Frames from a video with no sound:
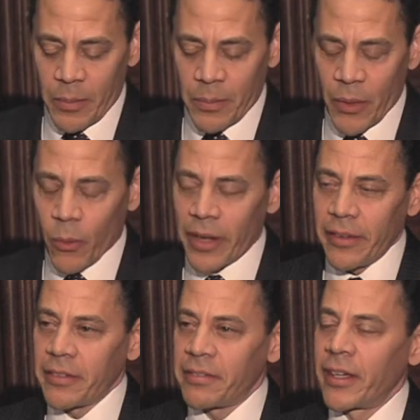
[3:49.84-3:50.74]
But one
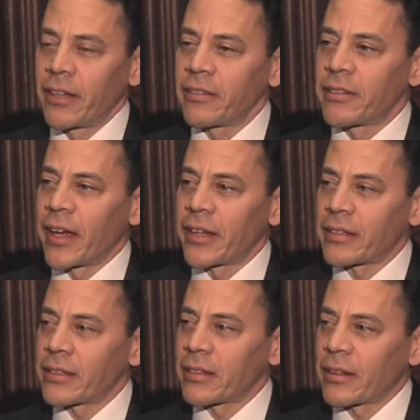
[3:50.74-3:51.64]
of the things
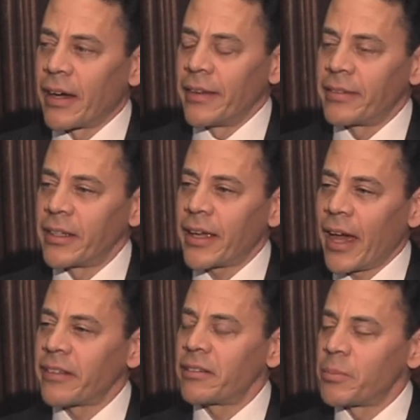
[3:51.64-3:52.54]
that I think
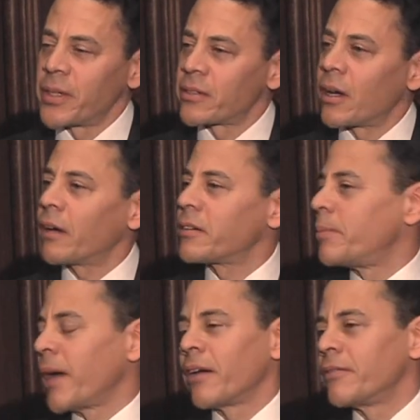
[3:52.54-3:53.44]
hasn't been talked
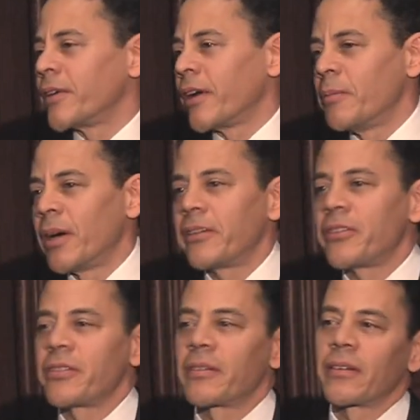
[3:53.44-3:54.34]
about very
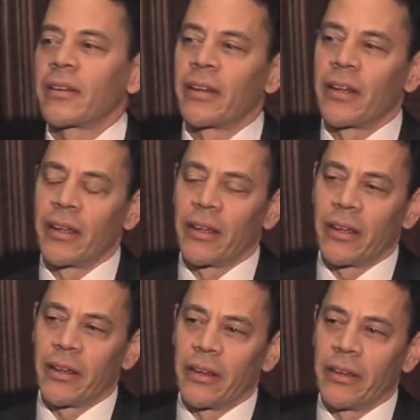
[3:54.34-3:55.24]
much
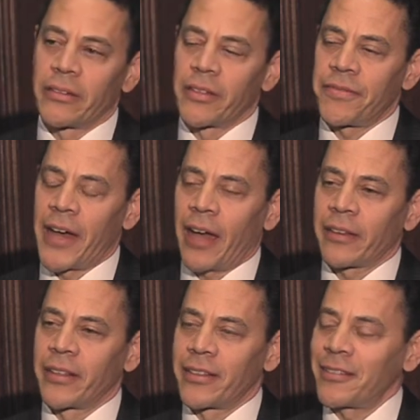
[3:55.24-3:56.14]
is the
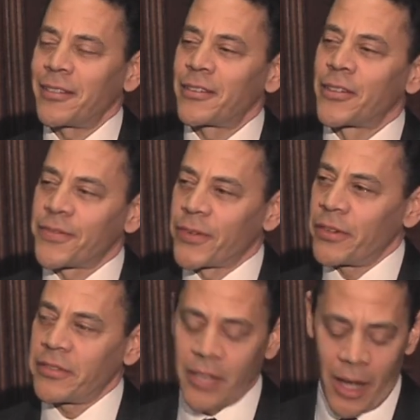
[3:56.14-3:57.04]
fact that this is the
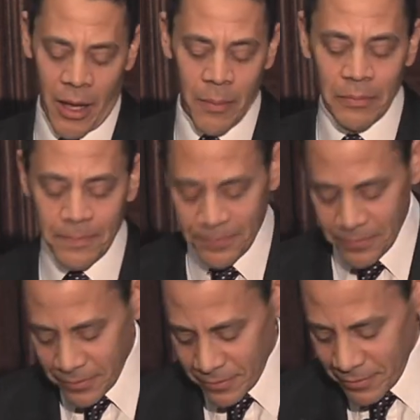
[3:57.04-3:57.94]
first time
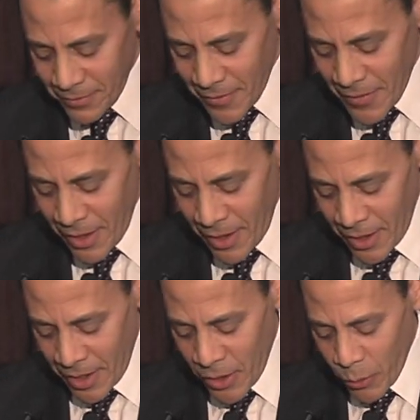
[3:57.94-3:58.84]

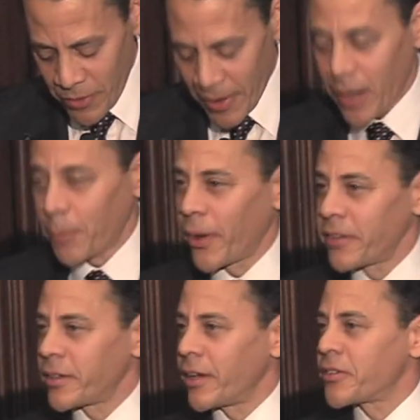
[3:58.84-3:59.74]
we've had a
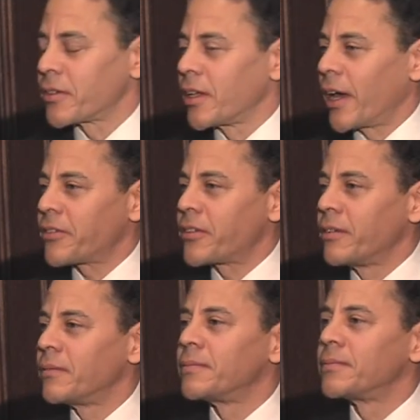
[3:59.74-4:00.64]
presidential election